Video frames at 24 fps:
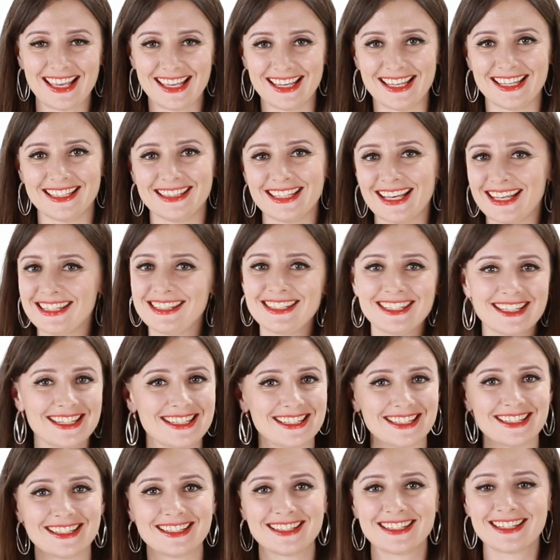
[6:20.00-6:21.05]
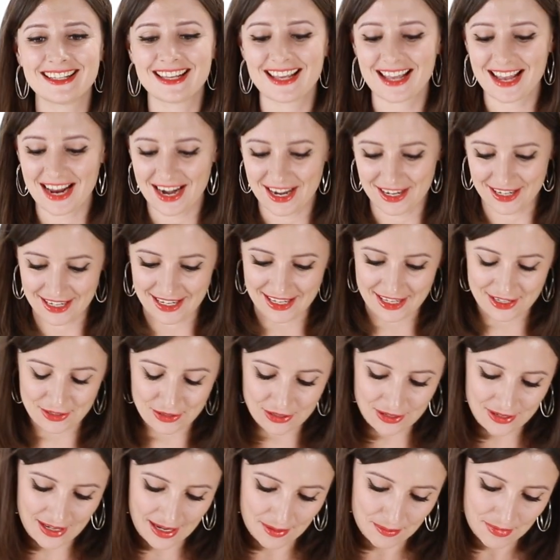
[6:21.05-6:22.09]
And that's it. Our keto
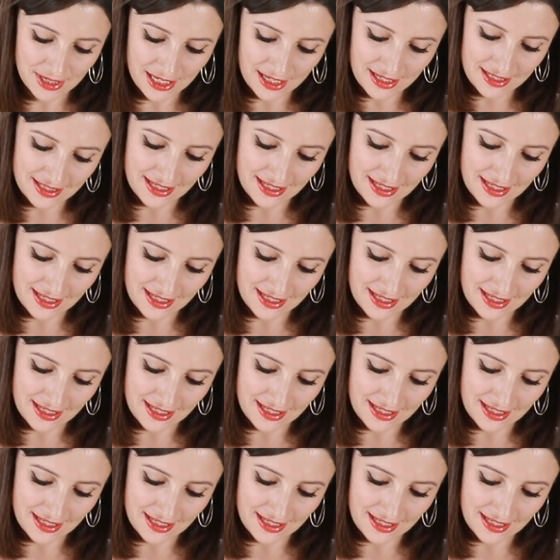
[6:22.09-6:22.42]
cranberry